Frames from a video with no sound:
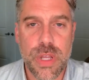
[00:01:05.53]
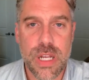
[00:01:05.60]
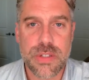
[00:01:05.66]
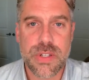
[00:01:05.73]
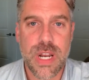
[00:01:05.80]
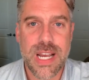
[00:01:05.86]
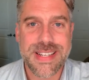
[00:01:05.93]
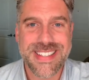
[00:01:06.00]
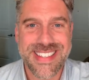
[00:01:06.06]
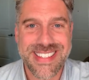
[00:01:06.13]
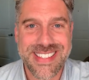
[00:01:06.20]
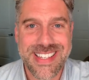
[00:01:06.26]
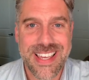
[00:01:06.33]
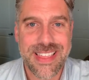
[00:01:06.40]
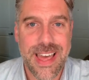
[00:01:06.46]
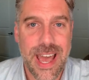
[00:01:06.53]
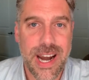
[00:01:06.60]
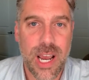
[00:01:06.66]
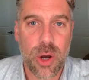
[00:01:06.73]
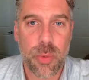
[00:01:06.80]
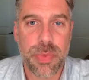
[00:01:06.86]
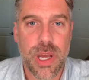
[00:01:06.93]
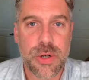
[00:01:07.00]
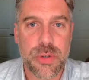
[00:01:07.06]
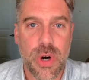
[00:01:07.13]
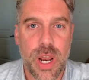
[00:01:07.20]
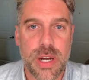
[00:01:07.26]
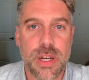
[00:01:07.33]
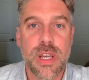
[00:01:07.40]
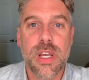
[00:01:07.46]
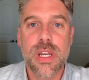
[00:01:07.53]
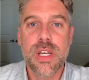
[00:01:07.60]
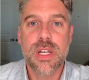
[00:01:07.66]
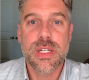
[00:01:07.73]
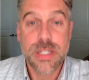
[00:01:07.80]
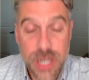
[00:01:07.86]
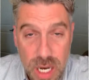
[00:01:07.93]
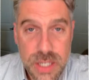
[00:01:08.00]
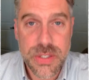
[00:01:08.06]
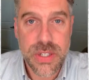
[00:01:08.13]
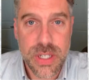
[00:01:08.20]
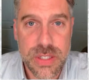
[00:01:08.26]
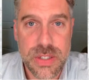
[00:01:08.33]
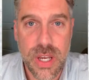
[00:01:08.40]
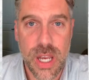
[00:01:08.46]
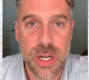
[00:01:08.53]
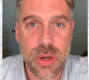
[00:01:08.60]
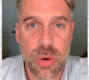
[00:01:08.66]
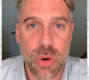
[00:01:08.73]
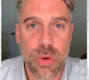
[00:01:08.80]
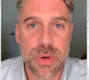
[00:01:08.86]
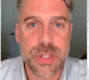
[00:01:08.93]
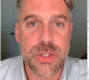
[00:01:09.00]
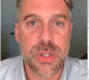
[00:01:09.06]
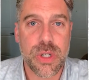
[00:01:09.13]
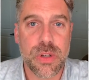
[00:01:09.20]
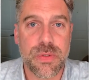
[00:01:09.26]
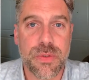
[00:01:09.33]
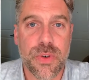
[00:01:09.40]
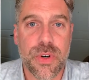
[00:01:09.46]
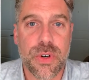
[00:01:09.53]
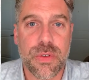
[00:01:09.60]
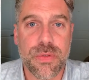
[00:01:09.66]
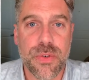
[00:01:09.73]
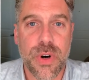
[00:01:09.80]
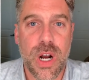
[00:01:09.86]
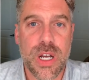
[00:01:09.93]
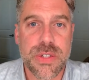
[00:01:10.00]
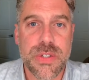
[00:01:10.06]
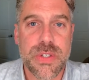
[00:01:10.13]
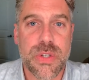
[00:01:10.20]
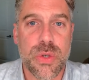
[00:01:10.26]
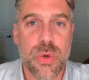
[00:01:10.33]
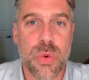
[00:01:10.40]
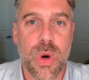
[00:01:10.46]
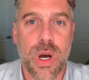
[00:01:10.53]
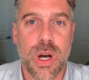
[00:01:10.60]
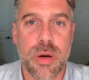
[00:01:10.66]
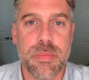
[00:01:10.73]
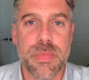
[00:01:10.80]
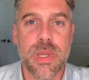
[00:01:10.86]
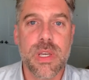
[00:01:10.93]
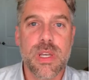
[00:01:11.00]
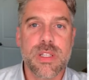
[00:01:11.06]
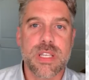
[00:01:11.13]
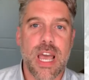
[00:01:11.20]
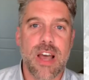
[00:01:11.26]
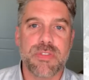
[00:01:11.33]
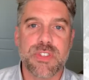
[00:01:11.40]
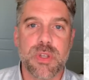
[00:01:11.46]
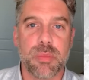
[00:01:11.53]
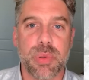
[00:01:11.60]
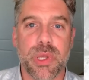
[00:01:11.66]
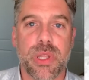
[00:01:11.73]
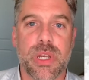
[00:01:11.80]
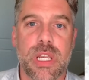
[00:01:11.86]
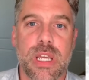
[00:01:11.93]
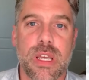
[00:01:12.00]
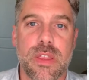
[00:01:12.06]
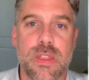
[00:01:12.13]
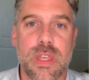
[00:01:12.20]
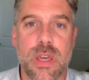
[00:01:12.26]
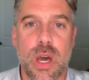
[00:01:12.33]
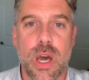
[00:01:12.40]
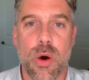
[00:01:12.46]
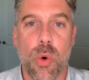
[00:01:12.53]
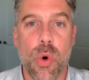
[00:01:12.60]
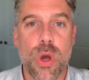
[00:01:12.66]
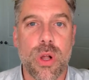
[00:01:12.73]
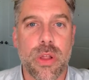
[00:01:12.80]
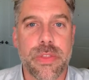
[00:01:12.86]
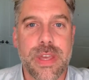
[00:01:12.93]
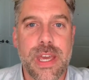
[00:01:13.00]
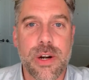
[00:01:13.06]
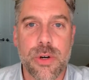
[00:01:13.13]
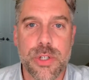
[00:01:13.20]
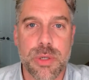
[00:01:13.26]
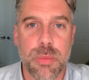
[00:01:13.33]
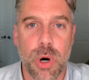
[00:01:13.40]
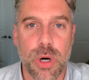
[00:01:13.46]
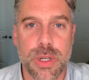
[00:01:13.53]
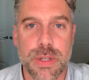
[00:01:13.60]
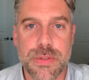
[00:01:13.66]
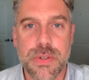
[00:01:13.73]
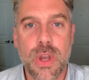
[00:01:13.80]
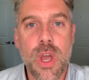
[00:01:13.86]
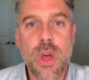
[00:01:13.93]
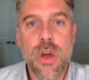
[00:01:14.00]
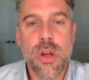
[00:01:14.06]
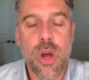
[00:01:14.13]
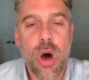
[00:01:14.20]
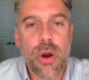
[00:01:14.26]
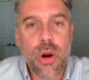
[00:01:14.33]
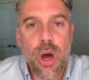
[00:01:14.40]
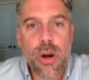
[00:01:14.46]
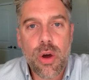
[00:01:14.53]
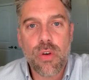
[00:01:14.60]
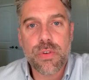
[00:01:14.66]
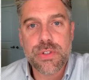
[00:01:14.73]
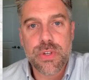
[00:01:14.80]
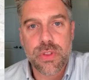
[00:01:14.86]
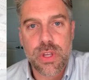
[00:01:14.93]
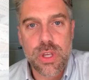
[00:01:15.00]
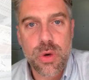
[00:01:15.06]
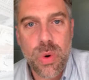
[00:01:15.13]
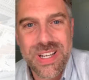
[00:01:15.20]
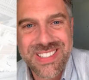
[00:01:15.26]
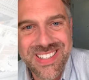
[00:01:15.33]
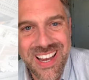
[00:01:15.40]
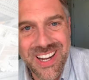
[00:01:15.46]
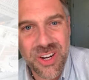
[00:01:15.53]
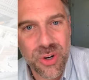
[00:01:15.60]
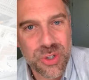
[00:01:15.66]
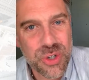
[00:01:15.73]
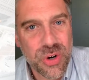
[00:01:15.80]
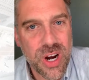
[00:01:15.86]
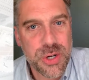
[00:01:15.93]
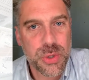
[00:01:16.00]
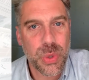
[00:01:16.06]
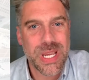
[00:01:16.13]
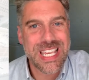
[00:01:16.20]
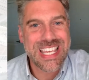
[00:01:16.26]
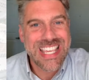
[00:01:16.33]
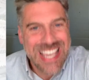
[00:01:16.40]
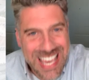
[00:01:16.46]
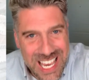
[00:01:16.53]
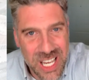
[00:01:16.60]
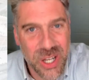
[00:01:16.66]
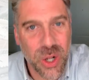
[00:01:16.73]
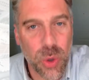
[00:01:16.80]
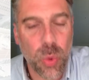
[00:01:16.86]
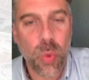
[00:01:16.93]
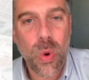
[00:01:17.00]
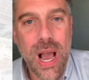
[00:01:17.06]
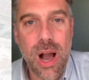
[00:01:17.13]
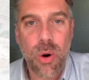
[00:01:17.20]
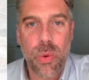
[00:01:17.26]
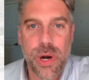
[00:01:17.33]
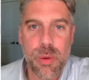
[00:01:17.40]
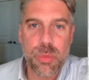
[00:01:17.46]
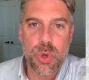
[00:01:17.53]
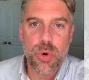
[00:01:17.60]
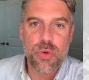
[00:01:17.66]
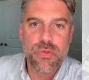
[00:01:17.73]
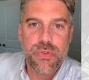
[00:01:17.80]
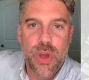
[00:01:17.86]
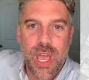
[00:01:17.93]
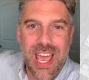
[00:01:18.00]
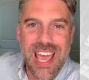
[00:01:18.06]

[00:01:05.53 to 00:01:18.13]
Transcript: That's nice to see that. I hope that trend does continue. Always good for us to have stability in the oil and the energy markets. Going on over to the U.S. 10-year Treasury yield. Wow, what a move.